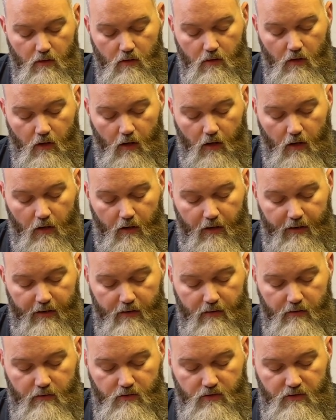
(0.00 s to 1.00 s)
All right,
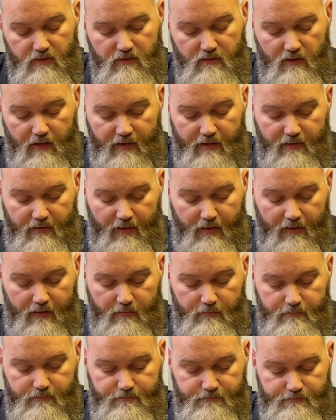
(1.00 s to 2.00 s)
just like that.
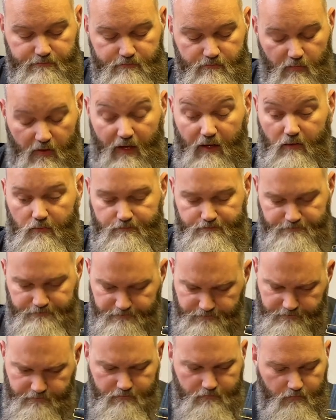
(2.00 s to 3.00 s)
Now,
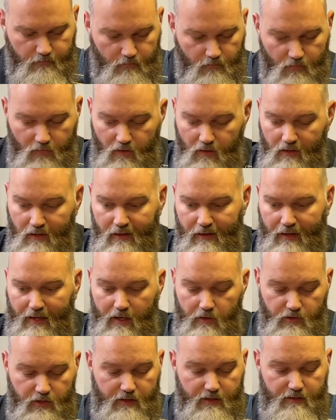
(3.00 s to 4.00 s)
how
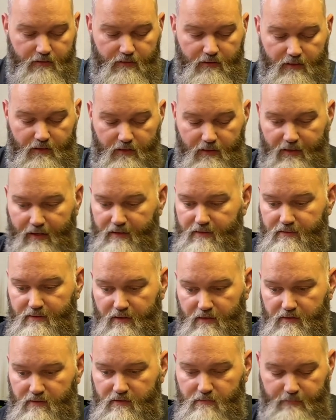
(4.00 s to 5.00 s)
do you get the
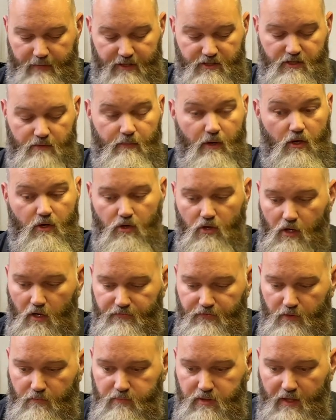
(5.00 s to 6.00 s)
excess magic marker off
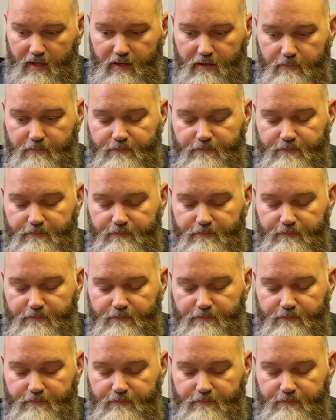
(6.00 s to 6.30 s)
your blade?